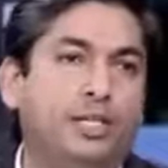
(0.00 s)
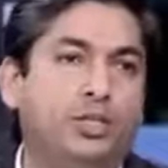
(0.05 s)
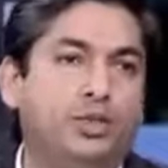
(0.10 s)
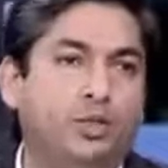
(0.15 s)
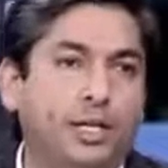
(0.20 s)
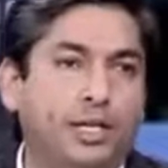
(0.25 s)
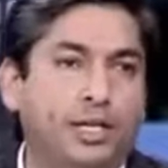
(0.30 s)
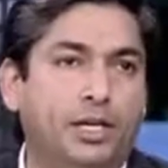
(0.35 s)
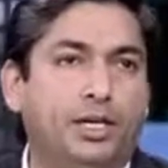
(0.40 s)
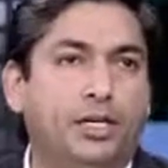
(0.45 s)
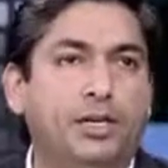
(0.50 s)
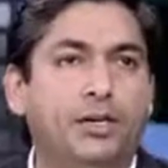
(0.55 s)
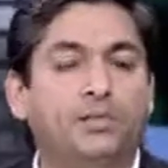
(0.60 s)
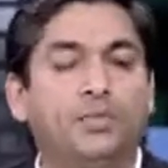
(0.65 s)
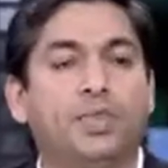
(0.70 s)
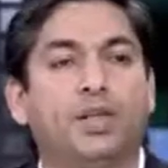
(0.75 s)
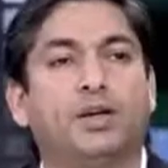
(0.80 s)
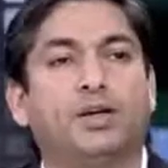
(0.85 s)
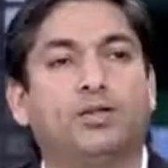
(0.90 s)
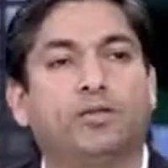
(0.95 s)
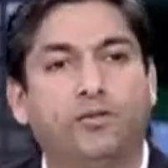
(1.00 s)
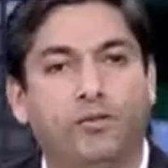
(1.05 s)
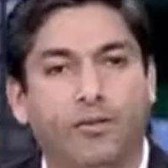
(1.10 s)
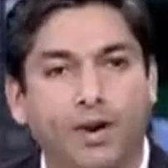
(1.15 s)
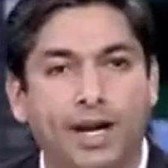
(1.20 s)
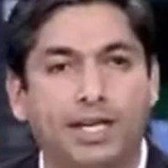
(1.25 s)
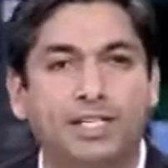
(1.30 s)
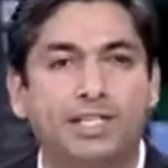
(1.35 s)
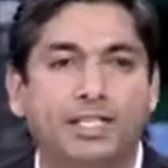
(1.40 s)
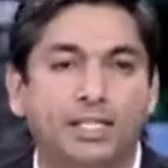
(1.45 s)
issuing a
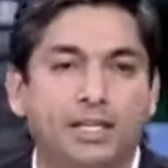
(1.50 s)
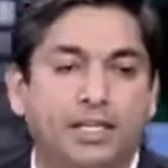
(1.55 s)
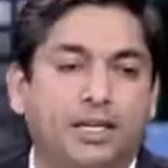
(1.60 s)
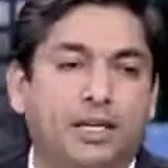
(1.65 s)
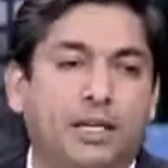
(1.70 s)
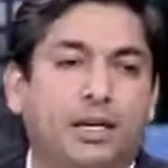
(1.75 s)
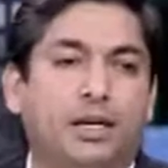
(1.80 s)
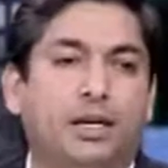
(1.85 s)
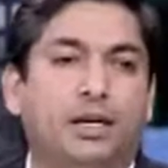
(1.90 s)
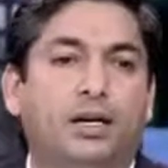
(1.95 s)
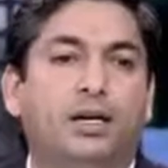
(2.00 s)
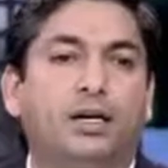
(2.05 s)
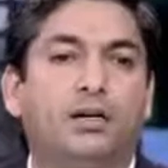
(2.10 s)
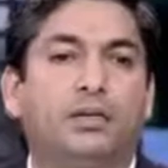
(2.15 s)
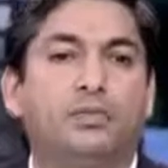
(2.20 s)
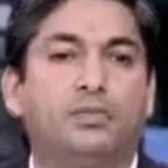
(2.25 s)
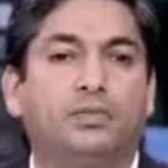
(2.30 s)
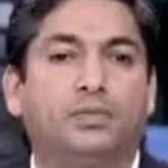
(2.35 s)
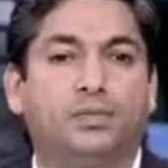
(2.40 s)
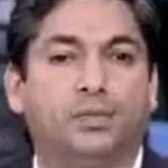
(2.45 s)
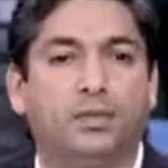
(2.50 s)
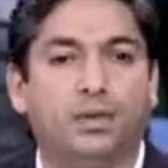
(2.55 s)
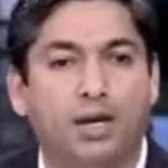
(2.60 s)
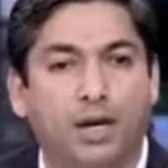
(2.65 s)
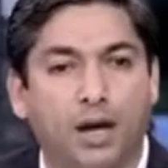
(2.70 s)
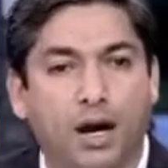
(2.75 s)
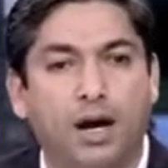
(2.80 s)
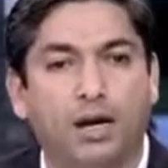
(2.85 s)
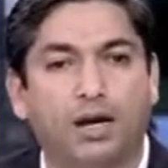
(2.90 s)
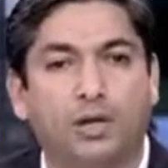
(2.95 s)
fresh
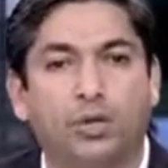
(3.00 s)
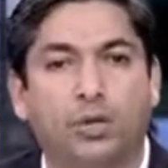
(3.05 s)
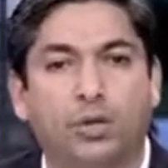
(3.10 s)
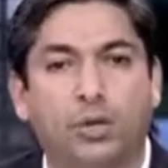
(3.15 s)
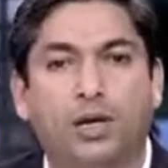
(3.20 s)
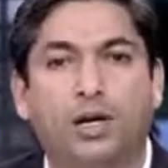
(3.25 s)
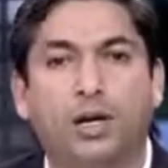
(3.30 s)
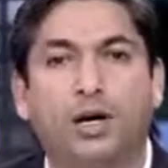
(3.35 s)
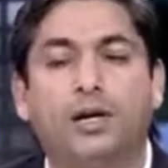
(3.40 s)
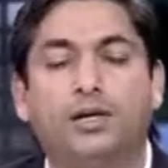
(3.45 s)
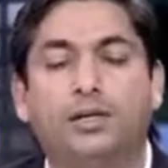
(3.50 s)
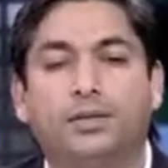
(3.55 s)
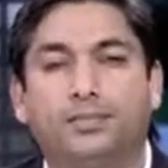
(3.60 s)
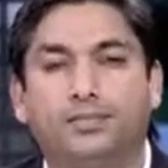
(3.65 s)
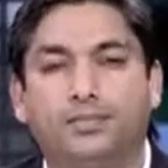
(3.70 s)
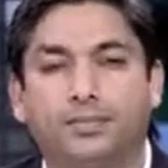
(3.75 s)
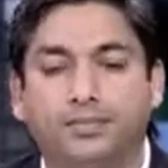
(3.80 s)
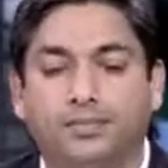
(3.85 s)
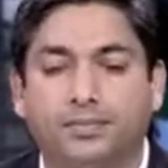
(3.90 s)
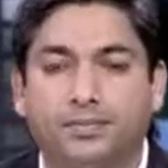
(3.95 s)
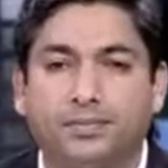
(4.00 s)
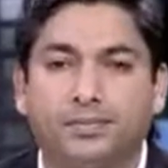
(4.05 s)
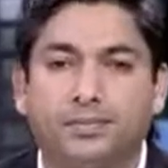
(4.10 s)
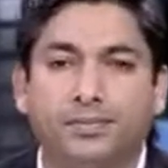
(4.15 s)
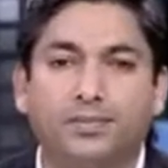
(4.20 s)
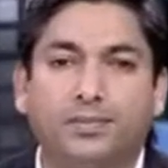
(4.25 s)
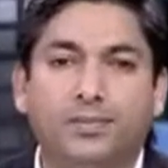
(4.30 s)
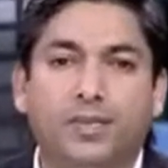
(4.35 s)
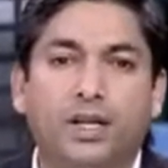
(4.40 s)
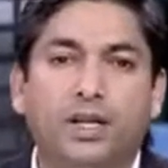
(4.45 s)
card, toll card.
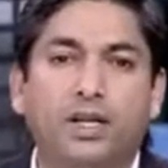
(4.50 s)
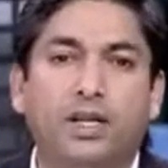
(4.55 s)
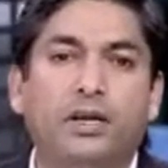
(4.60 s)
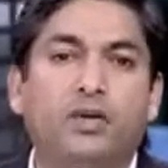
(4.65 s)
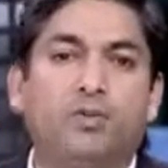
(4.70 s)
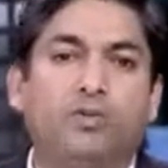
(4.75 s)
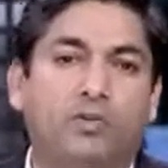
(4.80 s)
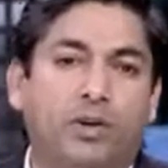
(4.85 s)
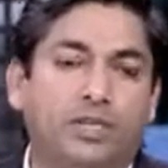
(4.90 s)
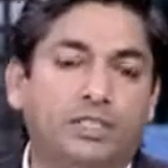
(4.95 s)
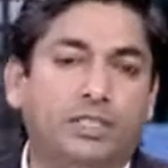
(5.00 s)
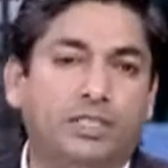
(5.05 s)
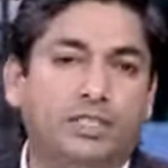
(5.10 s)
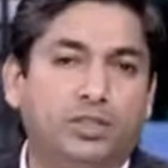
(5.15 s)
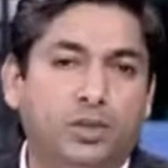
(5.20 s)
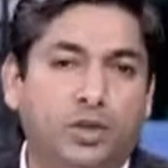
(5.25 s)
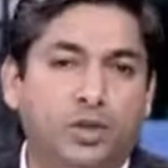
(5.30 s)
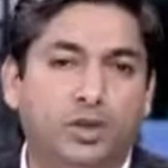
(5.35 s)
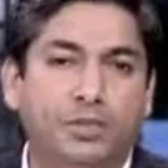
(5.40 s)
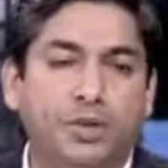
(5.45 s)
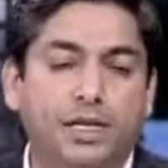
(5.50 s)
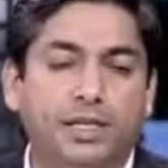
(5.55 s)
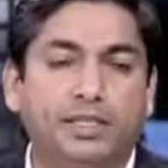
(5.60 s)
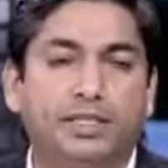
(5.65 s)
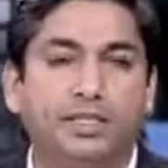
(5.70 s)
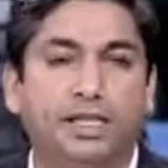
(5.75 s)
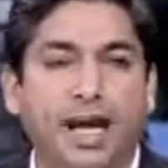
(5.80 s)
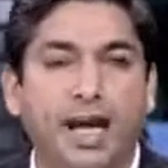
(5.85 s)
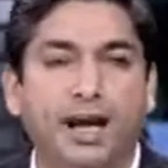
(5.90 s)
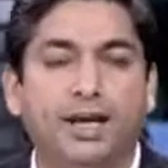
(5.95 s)
Once it's not being
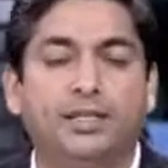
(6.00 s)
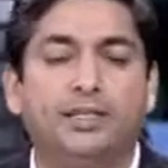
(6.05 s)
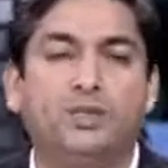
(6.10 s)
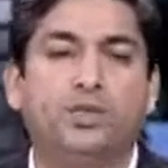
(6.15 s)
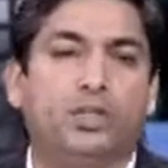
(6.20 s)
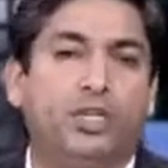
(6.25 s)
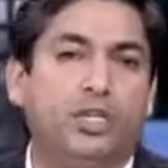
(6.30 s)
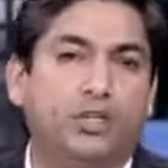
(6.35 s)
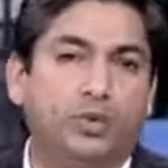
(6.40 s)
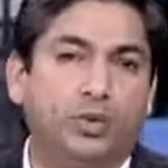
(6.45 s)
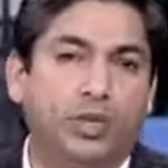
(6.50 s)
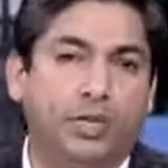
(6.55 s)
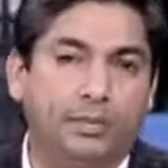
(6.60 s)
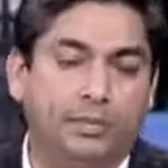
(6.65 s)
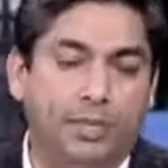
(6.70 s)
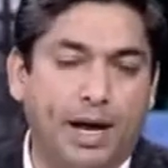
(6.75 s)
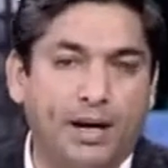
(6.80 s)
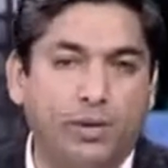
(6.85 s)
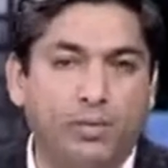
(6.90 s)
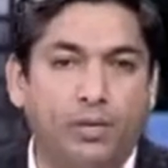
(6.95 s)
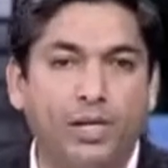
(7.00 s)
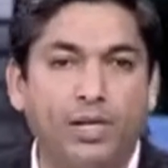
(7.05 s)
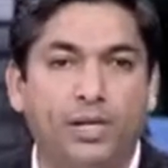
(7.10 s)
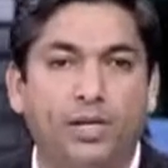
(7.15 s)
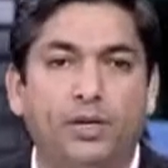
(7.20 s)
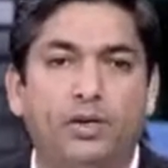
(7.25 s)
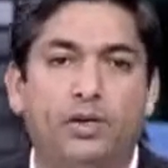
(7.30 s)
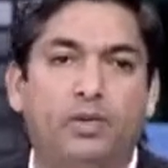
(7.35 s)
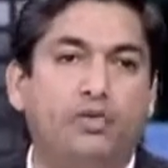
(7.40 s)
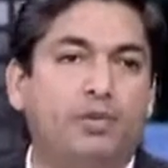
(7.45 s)
scanned, so they do it
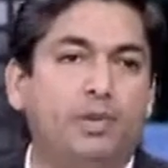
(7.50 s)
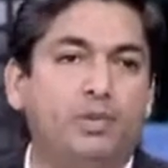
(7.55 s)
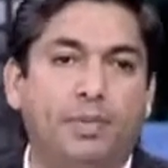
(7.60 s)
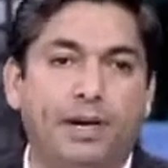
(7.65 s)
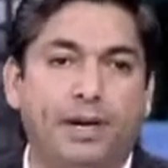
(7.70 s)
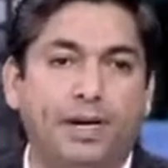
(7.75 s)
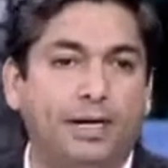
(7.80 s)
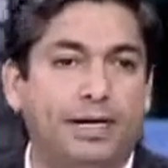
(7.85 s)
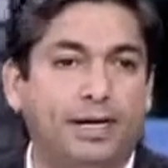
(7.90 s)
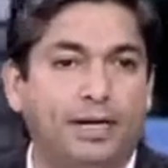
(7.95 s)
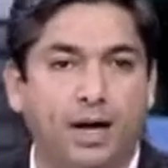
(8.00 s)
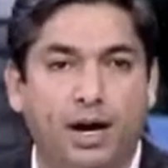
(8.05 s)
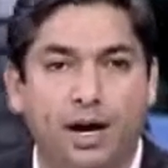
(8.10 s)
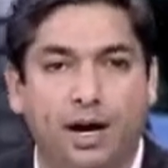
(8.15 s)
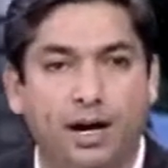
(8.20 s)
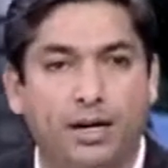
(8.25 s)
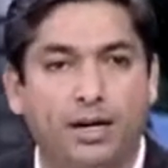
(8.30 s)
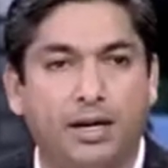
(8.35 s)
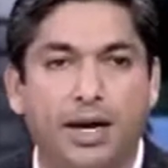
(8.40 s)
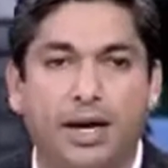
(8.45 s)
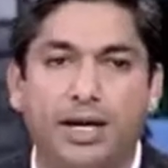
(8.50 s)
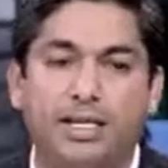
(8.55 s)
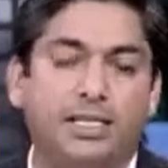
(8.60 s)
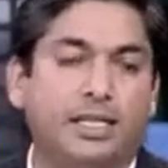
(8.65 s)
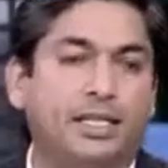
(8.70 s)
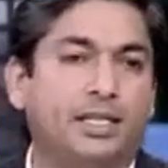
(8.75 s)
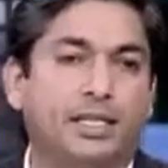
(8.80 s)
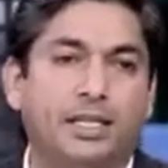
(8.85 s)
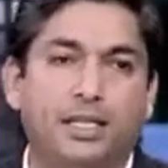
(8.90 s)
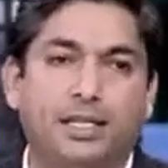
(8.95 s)
manually, or we pay it hard cash
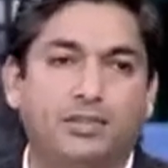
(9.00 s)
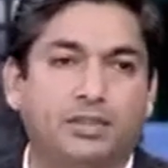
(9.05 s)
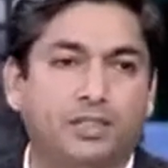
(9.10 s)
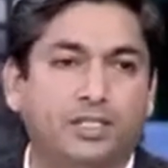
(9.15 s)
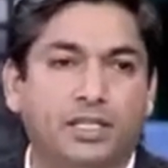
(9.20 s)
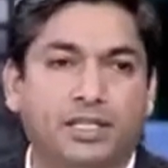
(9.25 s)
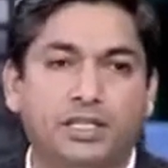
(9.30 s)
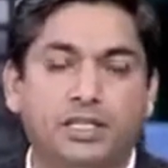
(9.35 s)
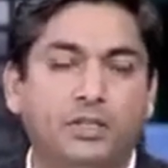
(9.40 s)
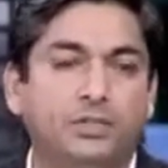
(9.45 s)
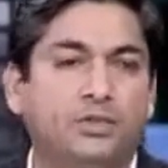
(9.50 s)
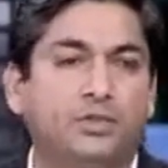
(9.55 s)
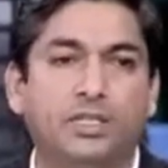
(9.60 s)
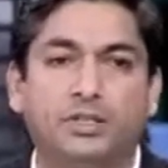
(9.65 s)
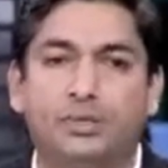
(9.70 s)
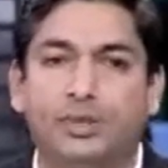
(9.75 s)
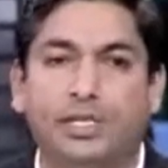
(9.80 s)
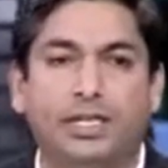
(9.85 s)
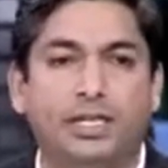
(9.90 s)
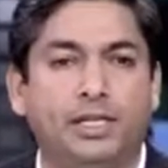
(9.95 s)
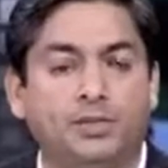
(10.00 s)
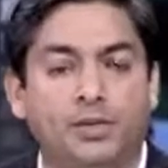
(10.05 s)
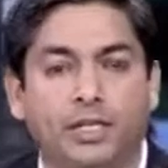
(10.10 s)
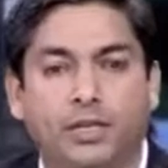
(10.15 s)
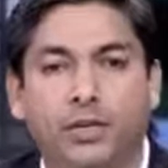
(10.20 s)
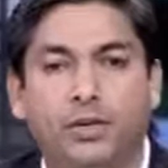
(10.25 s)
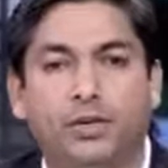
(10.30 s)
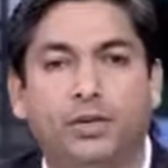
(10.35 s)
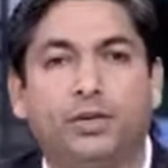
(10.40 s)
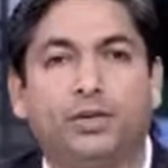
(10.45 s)
and they give us the receipt, which we'll keep it
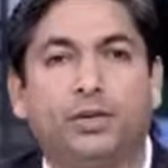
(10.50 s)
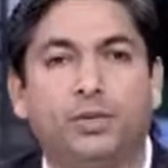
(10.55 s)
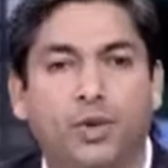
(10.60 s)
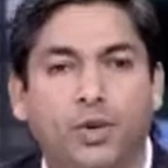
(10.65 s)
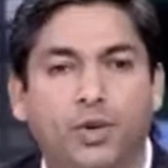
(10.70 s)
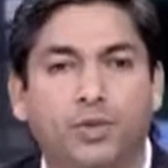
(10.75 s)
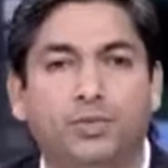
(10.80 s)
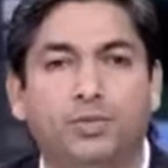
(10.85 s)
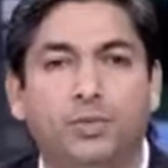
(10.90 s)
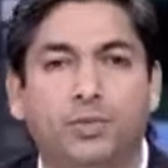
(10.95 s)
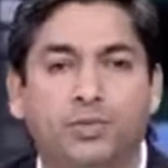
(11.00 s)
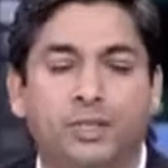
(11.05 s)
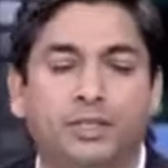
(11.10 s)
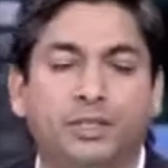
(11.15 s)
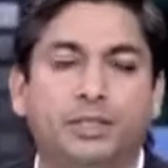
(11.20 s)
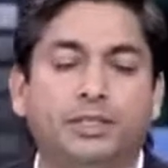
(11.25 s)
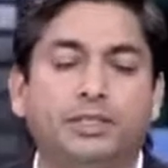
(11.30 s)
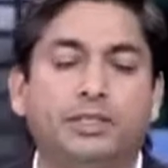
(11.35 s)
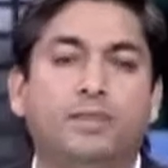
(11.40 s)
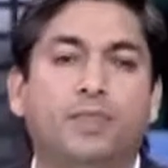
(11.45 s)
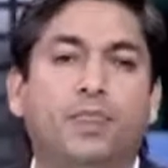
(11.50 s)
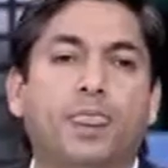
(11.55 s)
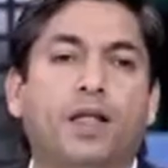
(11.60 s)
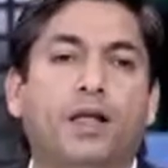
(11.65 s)
on records purposes.